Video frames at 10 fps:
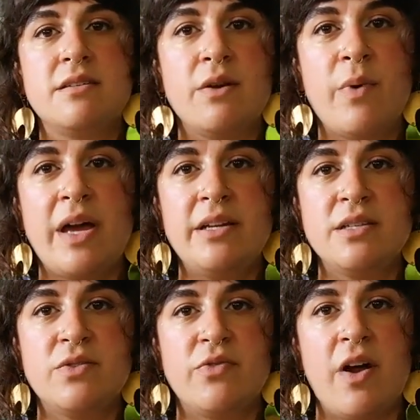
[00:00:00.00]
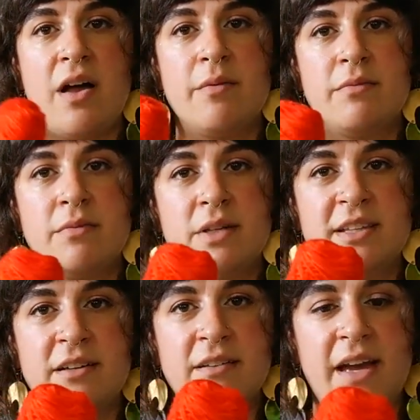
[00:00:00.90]
the red is from
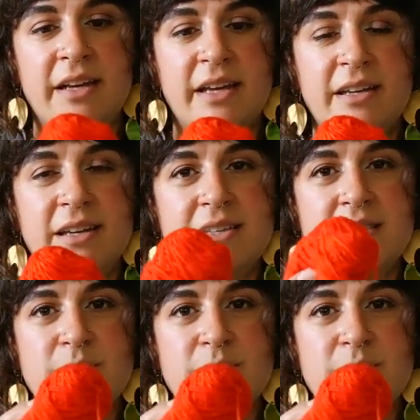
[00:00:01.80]
Little Lionhead Knits,